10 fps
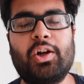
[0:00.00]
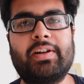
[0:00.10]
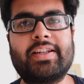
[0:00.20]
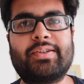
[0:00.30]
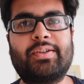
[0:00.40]
All
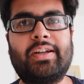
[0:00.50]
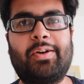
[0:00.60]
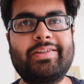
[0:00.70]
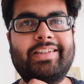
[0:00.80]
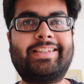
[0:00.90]
right, so
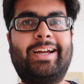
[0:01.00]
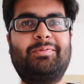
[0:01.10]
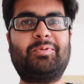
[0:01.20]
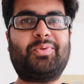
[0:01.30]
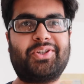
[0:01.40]
now is the
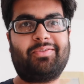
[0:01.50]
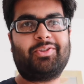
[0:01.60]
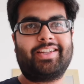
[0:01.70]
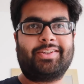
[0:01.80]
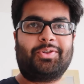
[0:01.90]
time to put
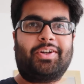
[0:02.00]
everything